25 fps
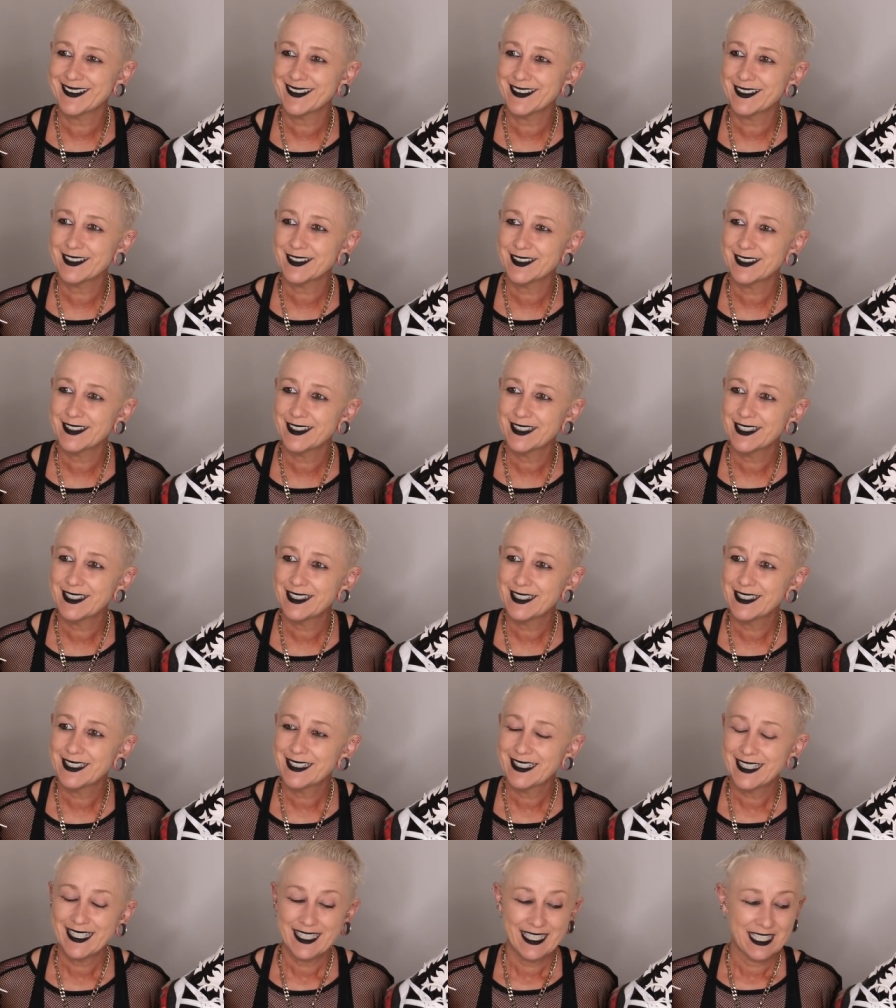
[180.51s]
how much were
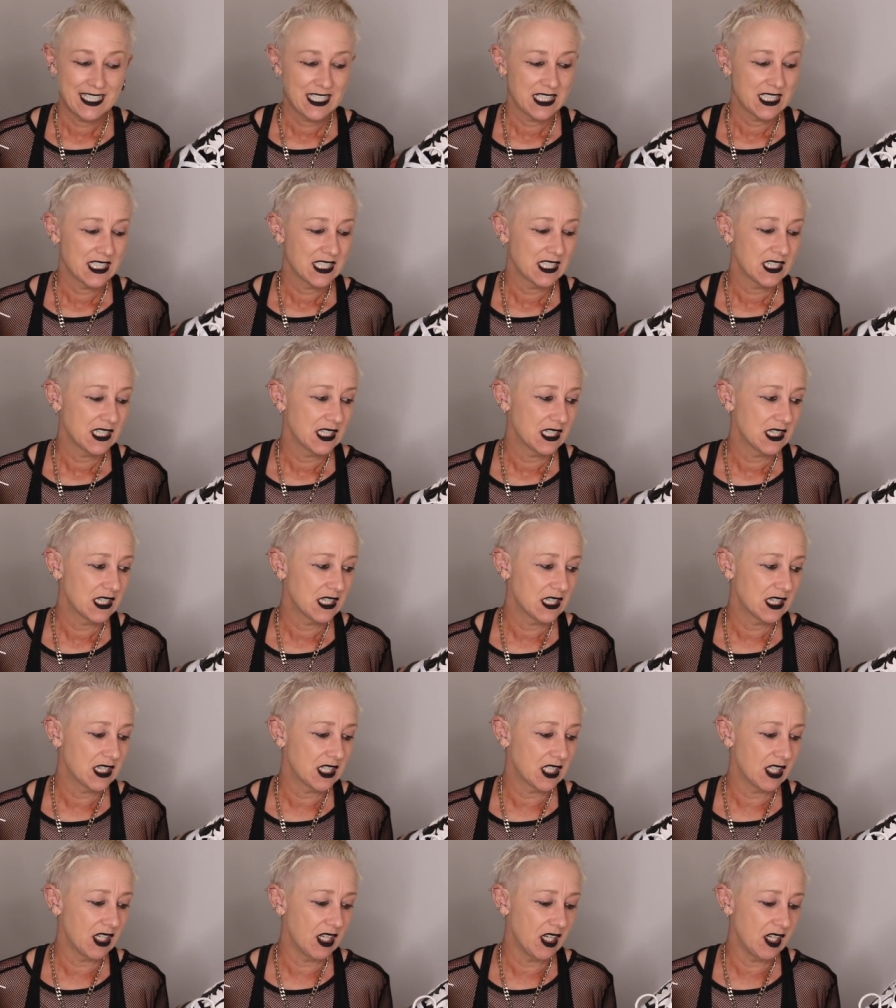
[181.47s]
those
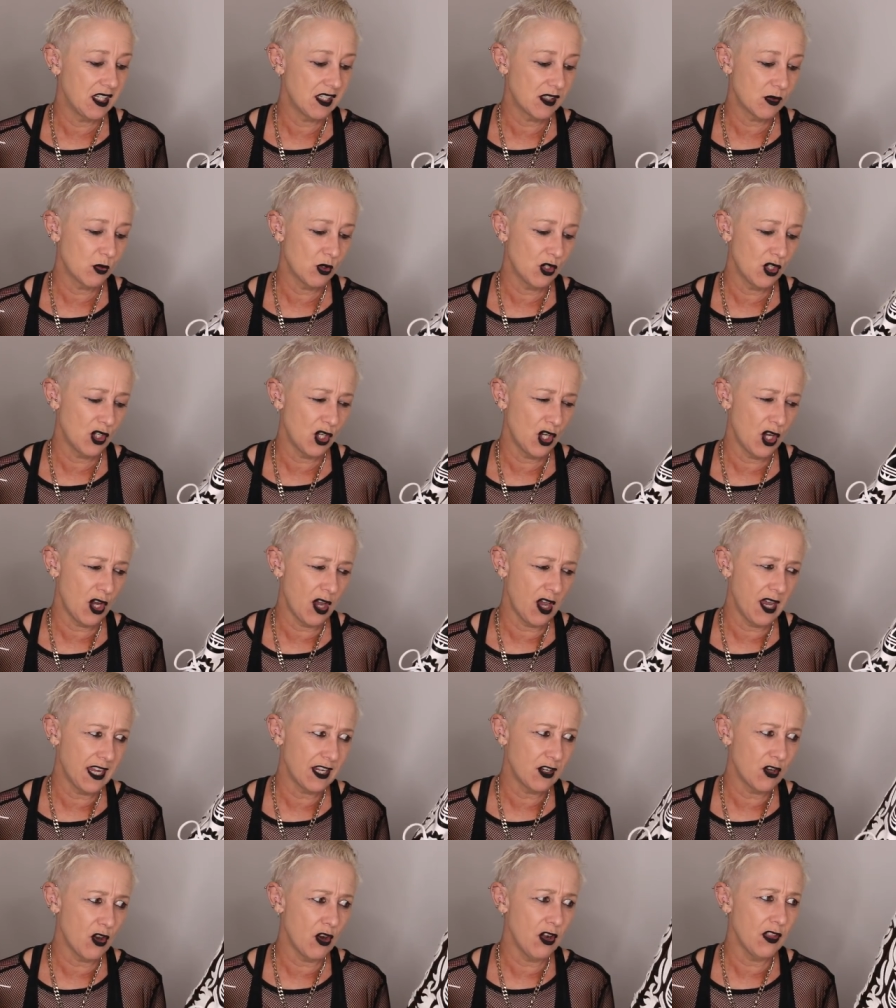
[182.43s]
these were
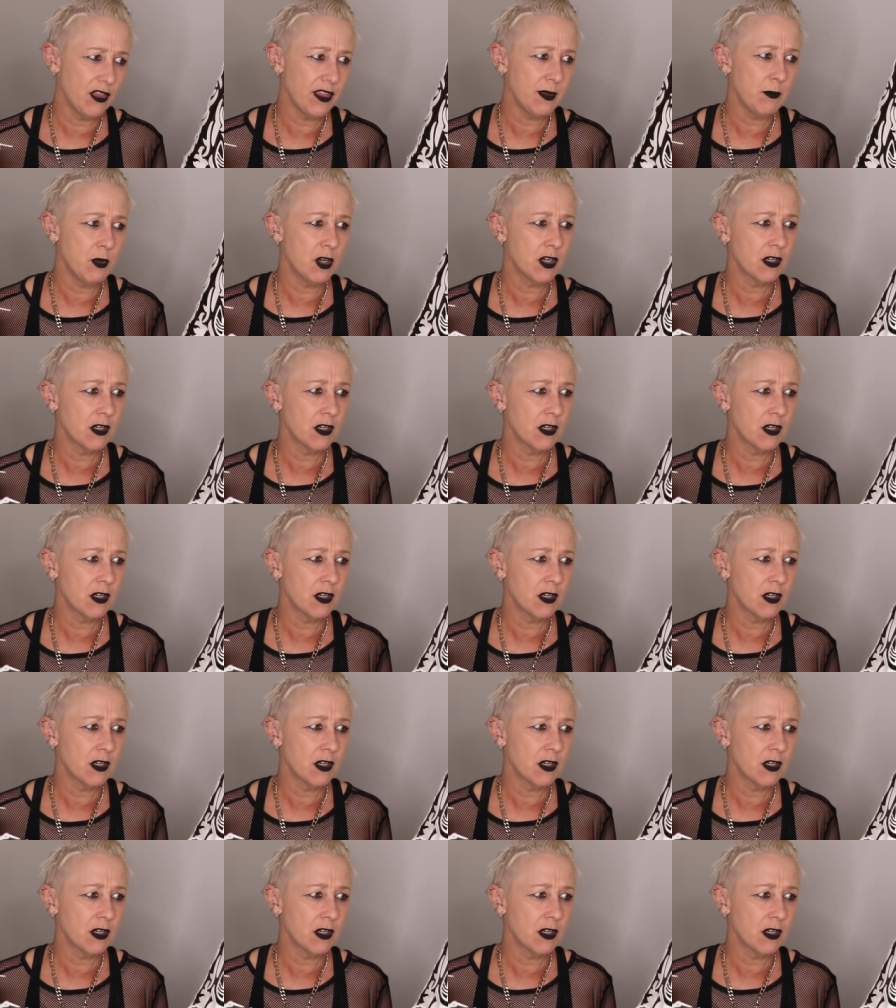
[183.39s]
I got them